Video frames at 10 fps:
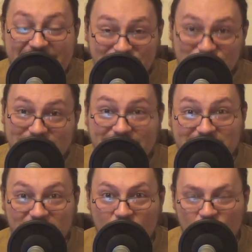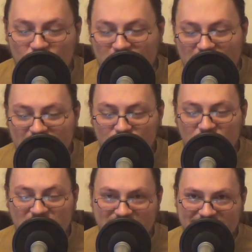actually get along
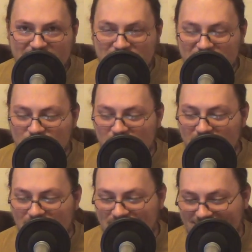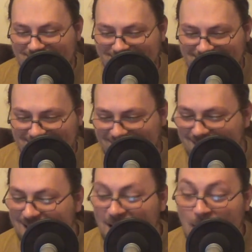with the Québécois.
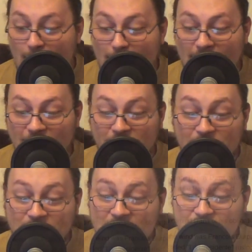Anyway,